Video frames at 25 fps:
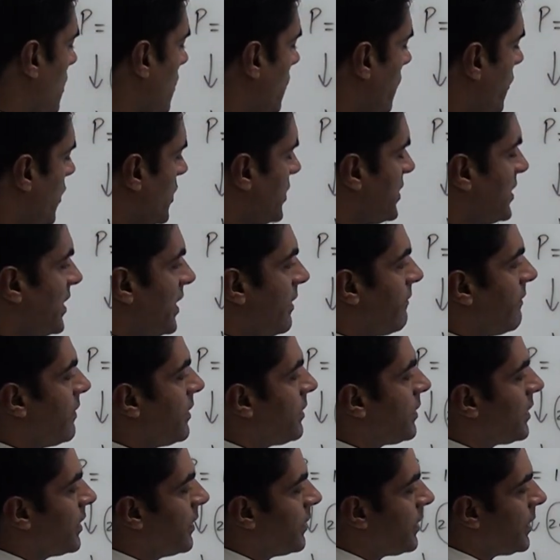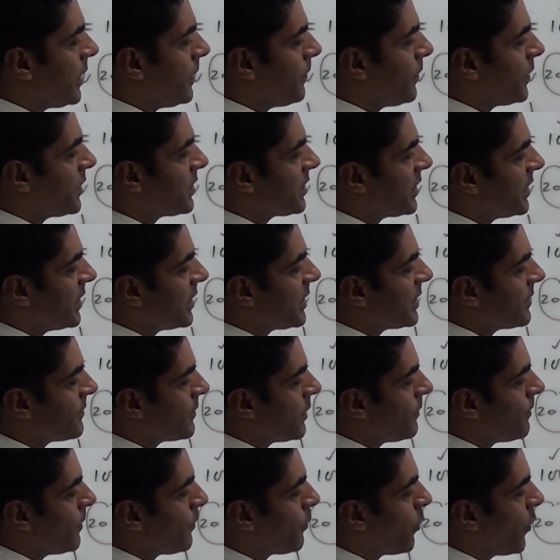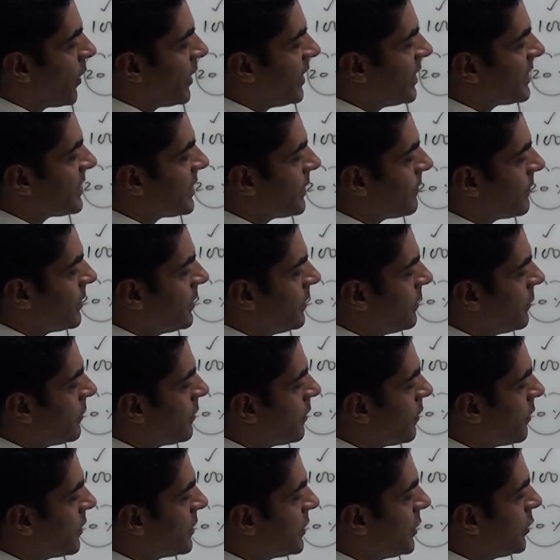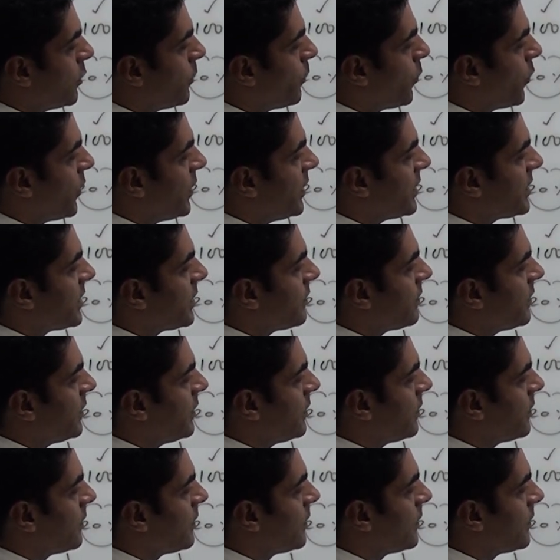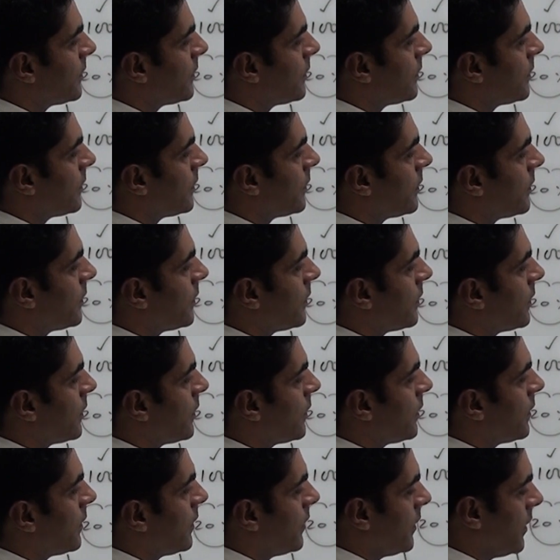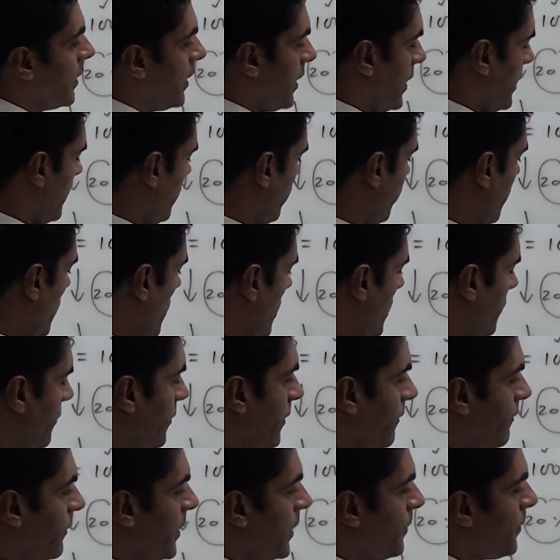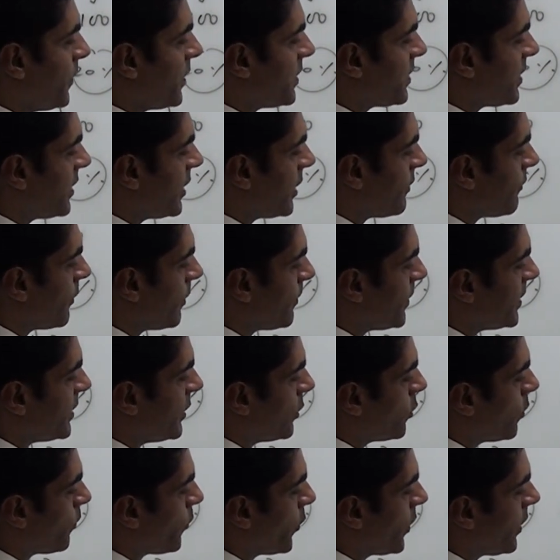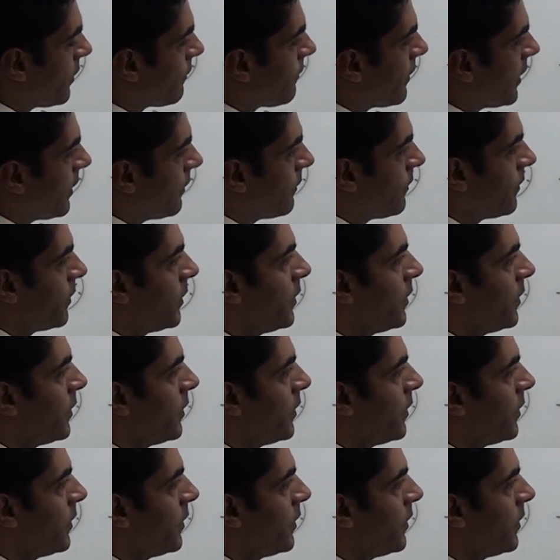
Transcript: For 30% it will be 0.7 or 0.7. And for 50% it will be 0.5.